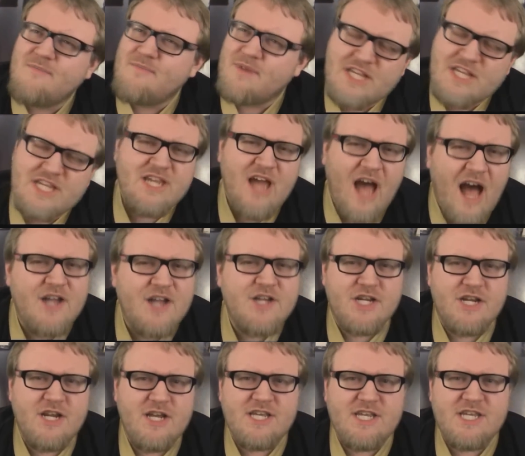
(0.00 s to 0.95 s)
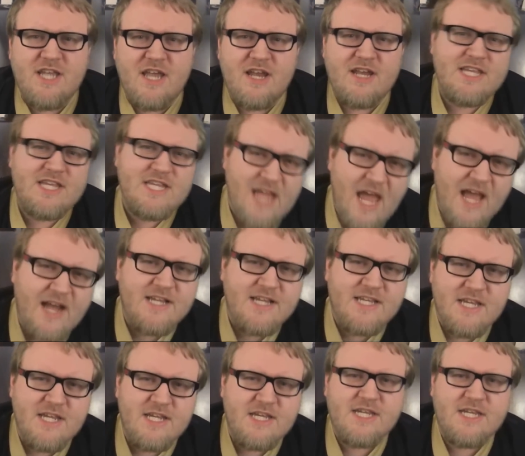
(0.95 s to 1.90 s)
misogynist and a
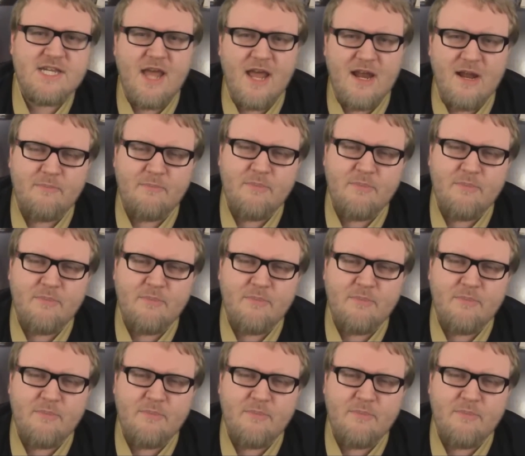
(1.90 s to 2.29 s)
sexist and a